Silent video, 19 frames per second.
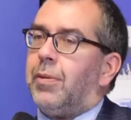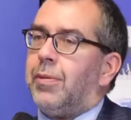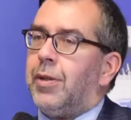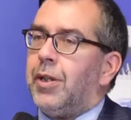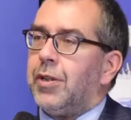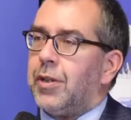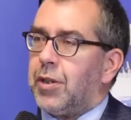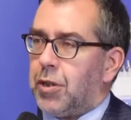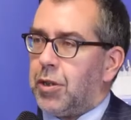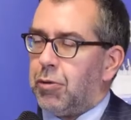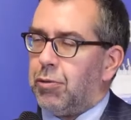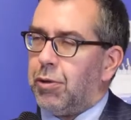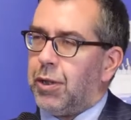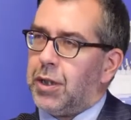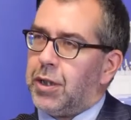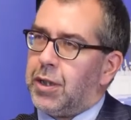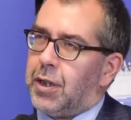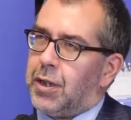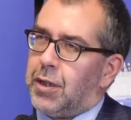army, in the
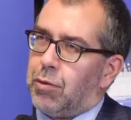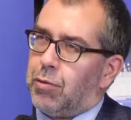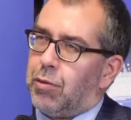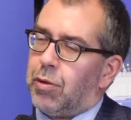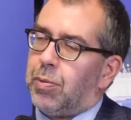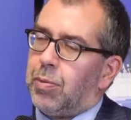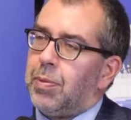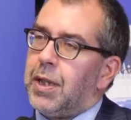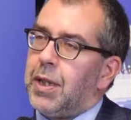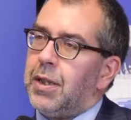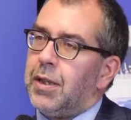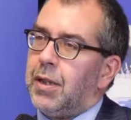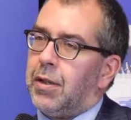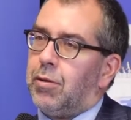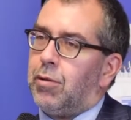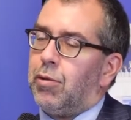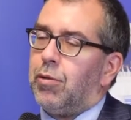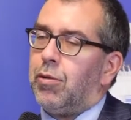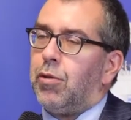strict sense, would mean
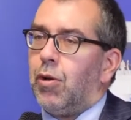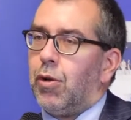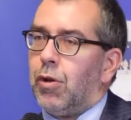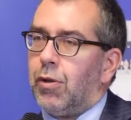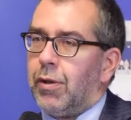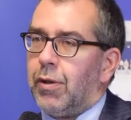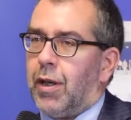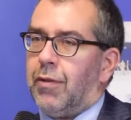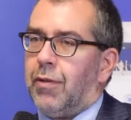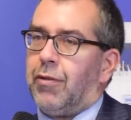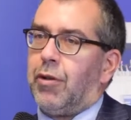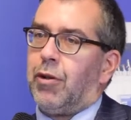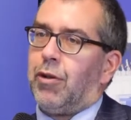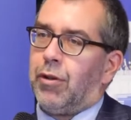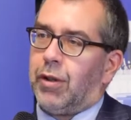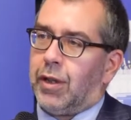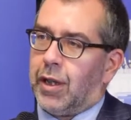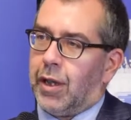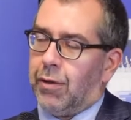that you no longer have a
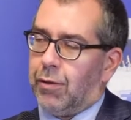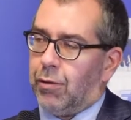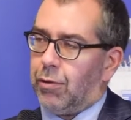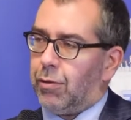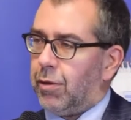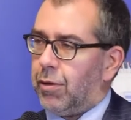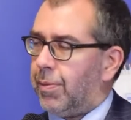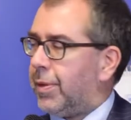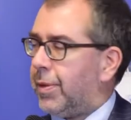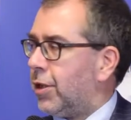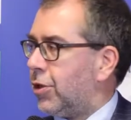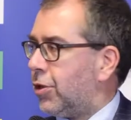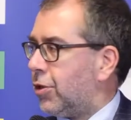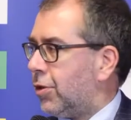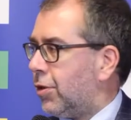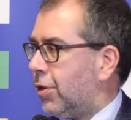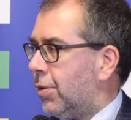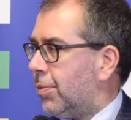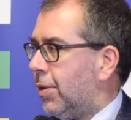Hungarian or a
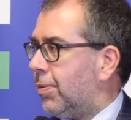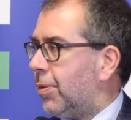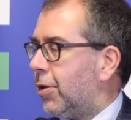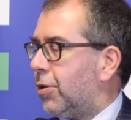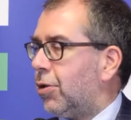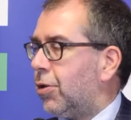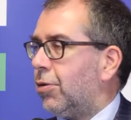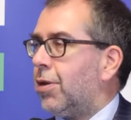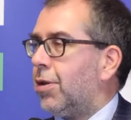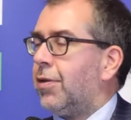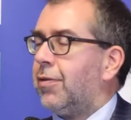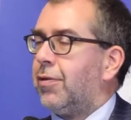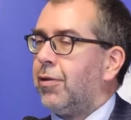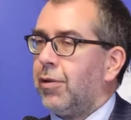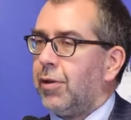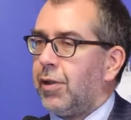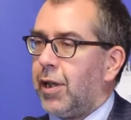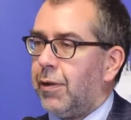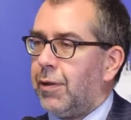Belgian army, but that you have
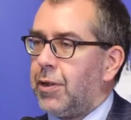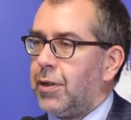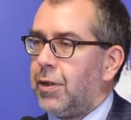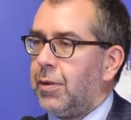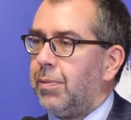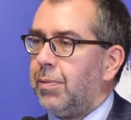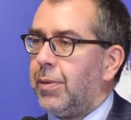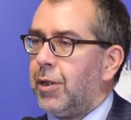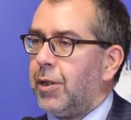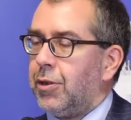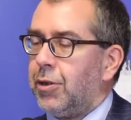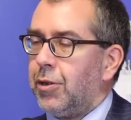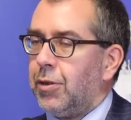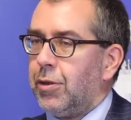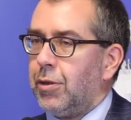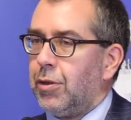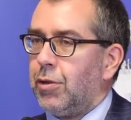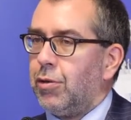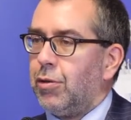Hungarians and
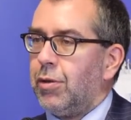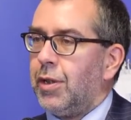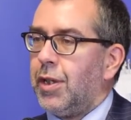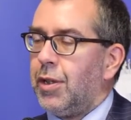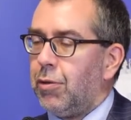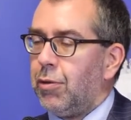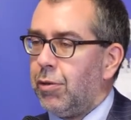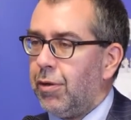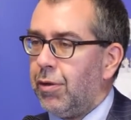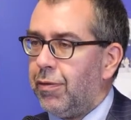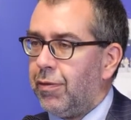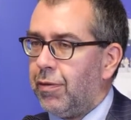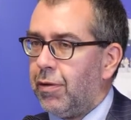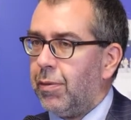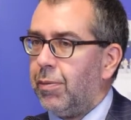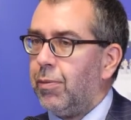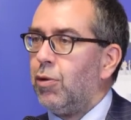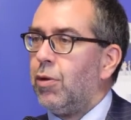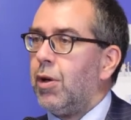Belgians in
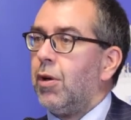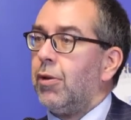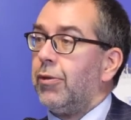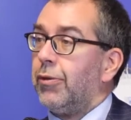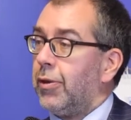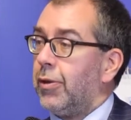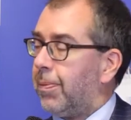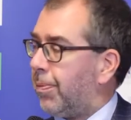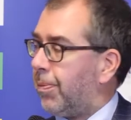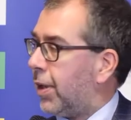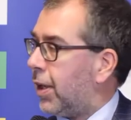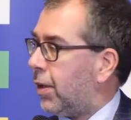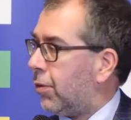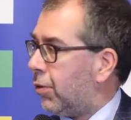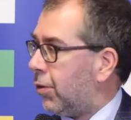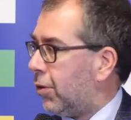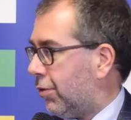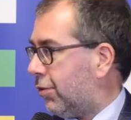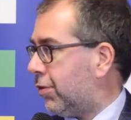uniform who are on the
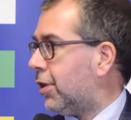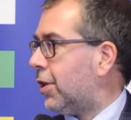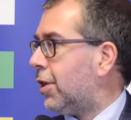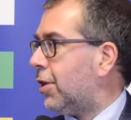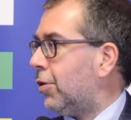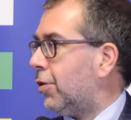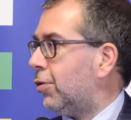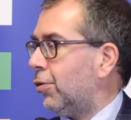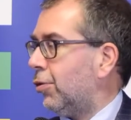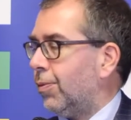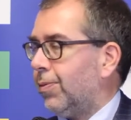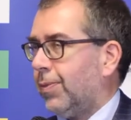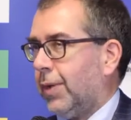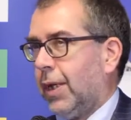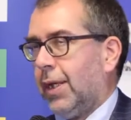payroll of the EU.